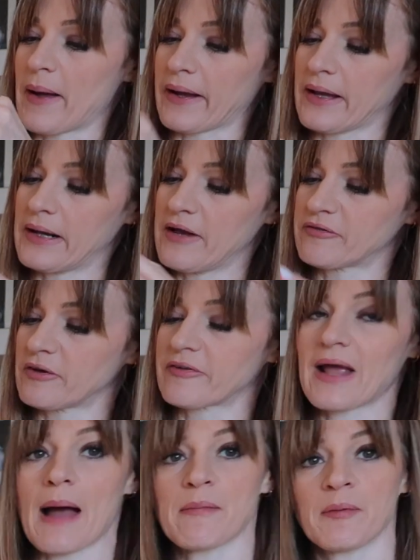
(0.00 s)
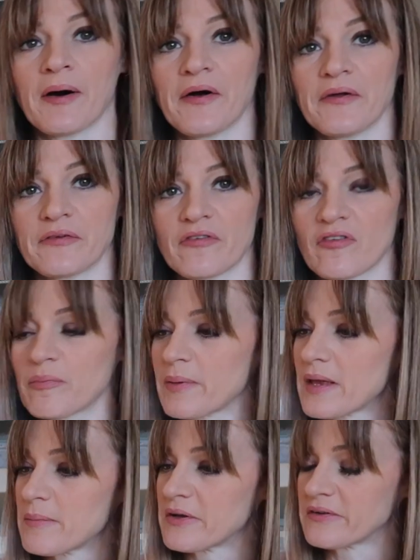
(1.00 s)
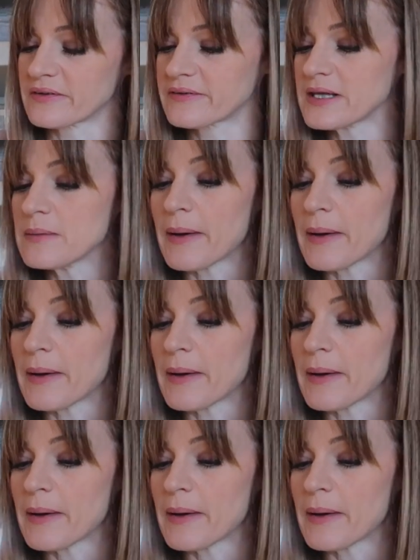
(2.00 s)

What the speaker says: a packet left of chamomile and spearmint tea